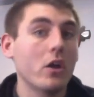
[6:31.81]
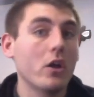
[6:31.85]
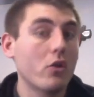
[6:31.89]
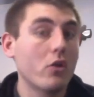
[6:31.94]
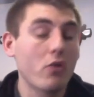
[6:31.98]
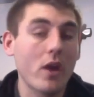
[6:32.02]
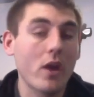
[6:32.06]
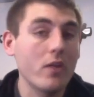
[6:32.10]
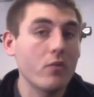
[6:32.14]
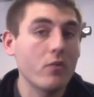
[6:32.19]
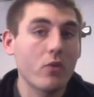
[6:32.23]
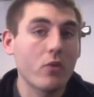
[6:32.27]

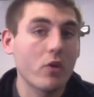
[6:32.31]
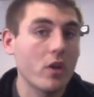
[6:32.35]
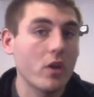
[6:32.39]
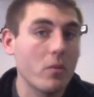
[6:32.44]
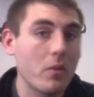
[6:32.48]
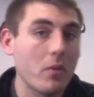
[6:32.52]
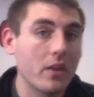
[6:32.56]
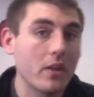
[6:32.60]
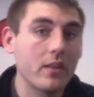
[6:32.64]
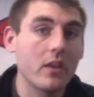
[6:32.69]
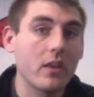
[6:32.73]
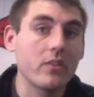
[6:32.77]
great for you,
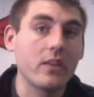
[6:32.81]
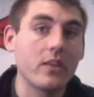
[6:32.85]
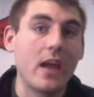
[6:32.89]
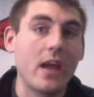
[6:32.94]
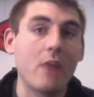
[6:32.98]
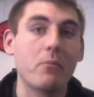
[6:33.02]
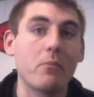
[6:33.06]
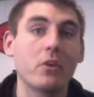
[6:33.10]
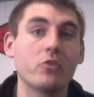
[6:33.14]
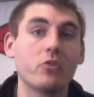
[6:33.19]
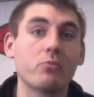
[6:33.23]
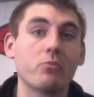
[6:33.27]
but doesn't
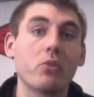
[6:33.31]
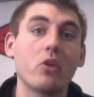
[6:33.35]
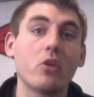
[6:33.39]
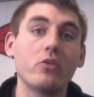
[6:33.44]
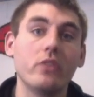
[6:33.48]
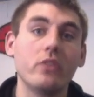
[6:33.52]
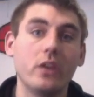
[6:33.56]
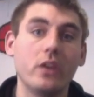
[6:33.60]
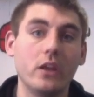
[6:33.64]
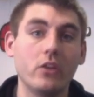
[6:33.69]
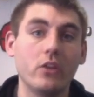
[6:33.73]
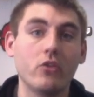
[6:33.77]
have much
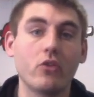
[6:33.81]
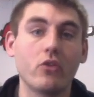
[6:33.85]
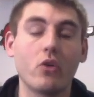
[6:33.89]
protein.